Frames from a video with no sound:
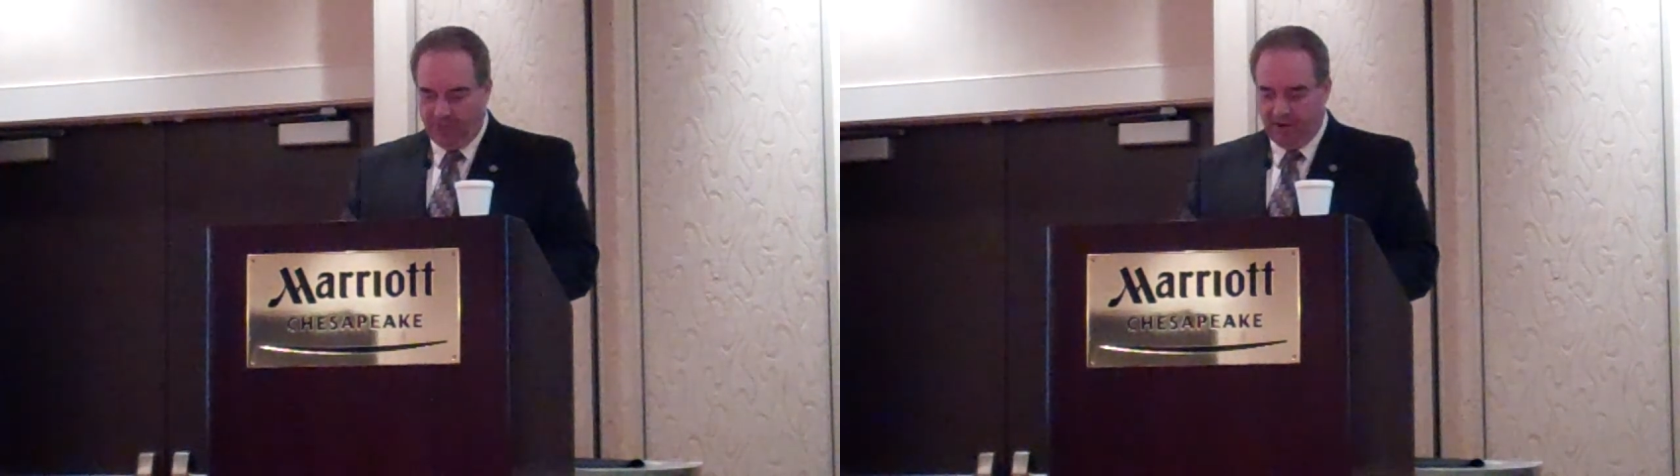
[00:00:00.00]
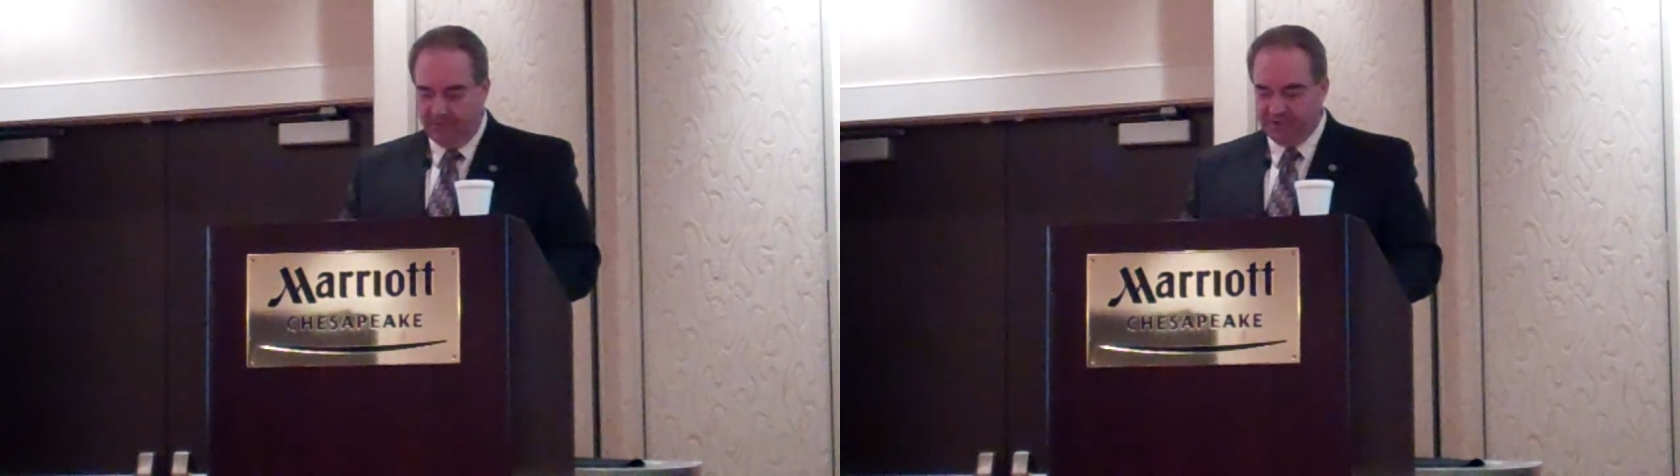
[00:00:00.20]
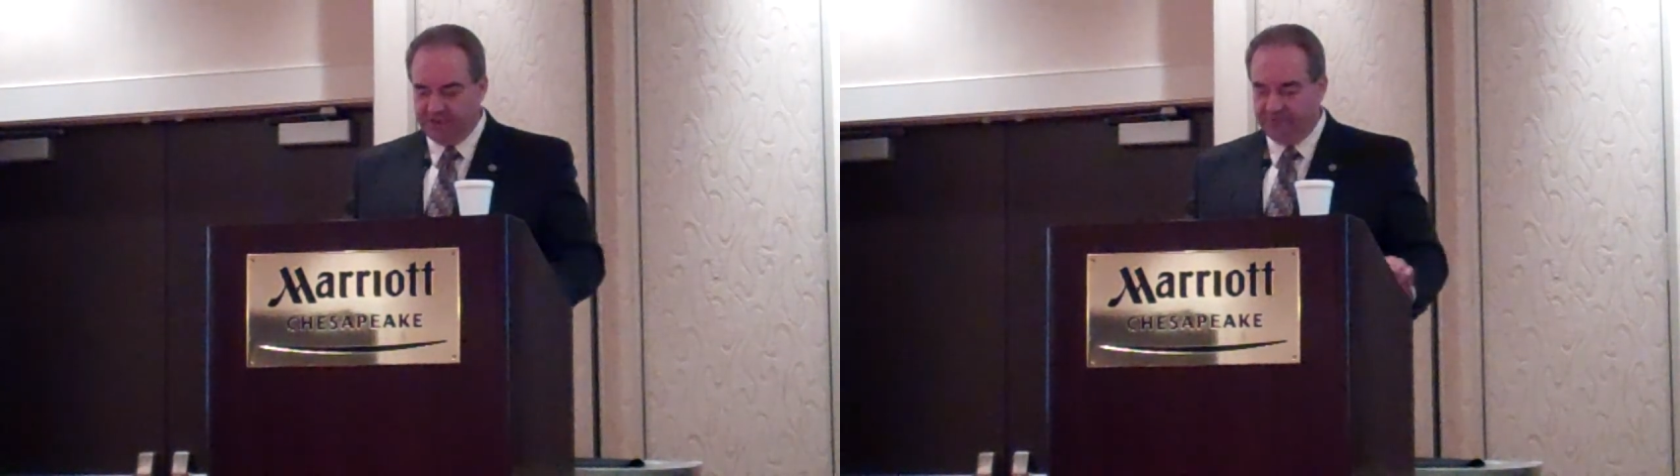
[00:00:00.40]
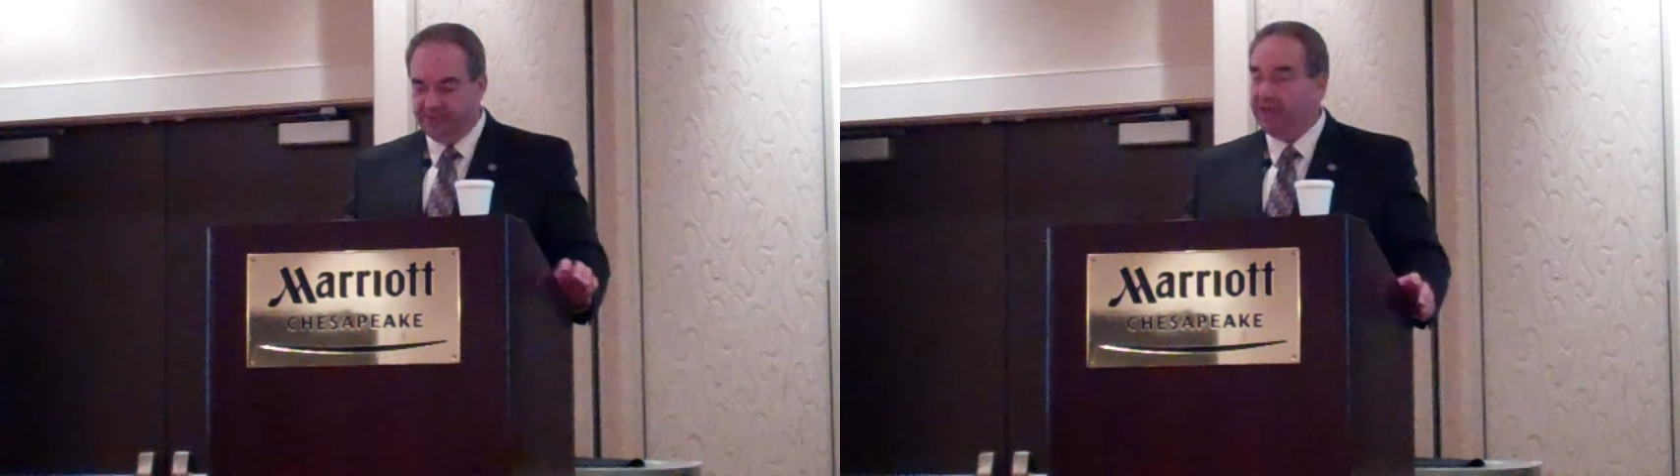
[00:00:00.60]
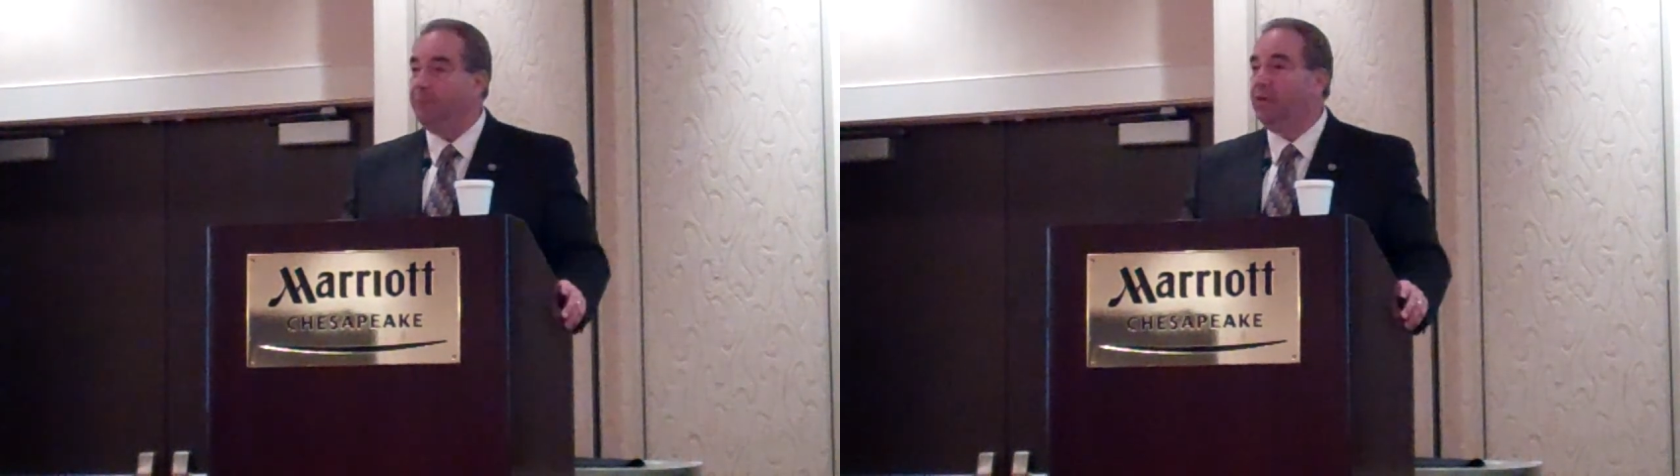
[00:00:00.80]
promise
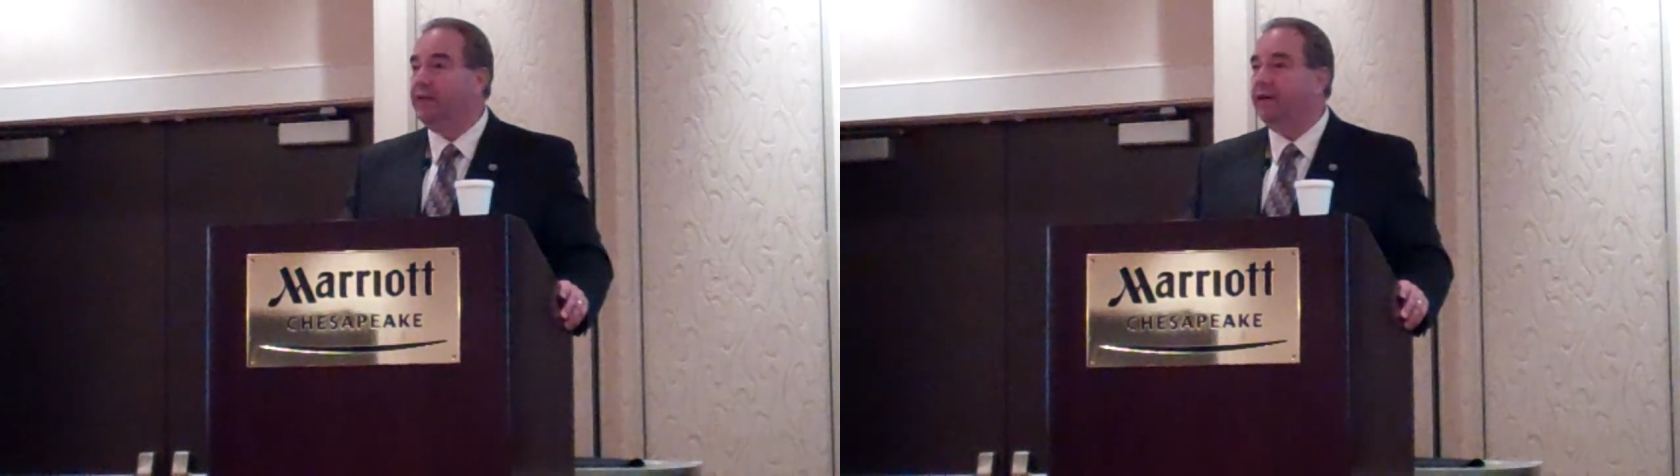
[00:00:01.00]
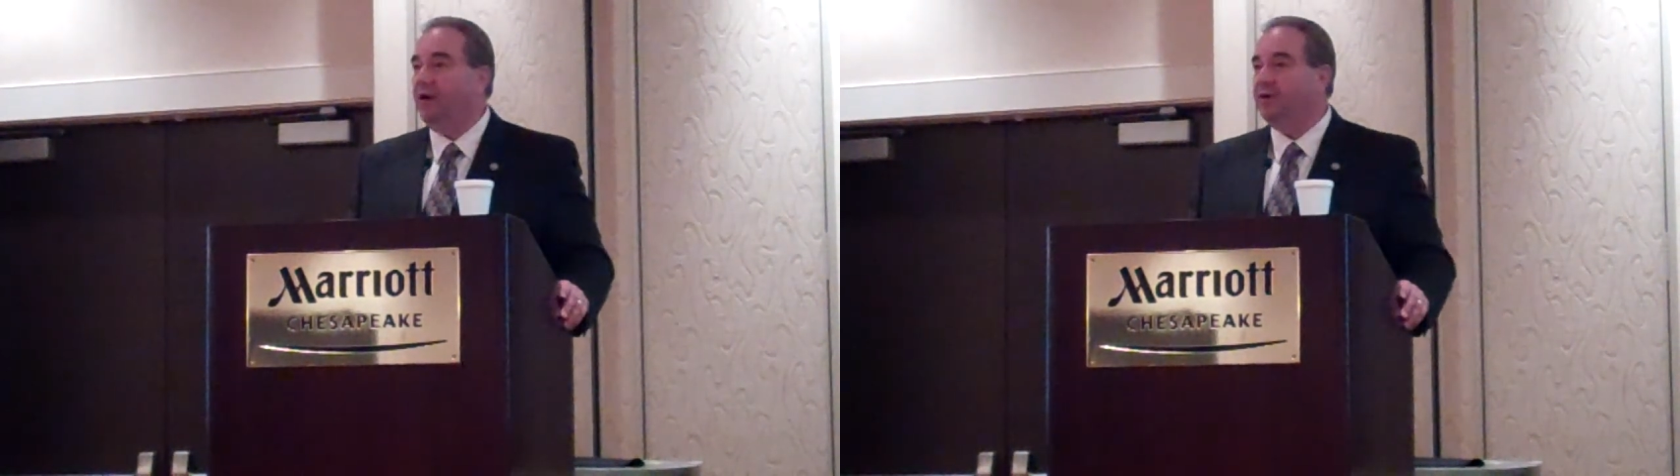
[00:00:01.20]
of doubling